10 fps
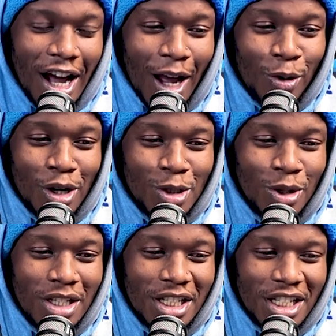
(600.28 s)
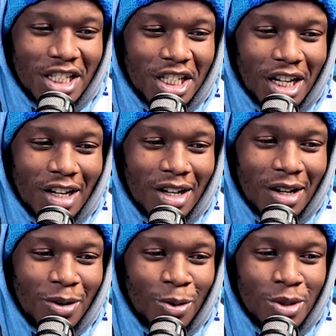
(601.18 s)
I could as well just check
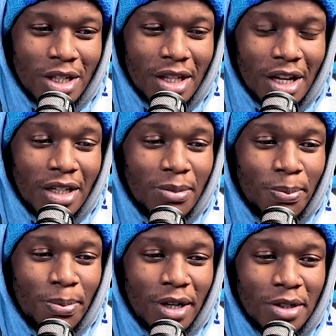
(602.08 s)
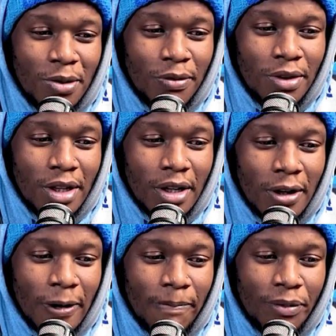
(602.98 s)
who's in that part of
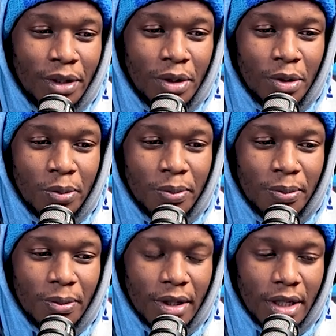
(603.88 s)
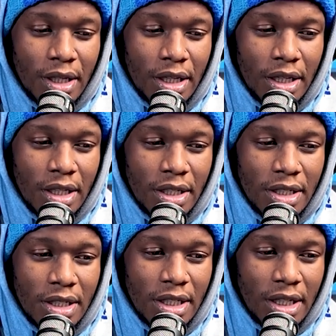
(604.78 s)
the group. It
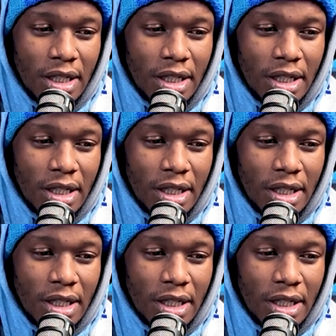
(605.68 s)
is.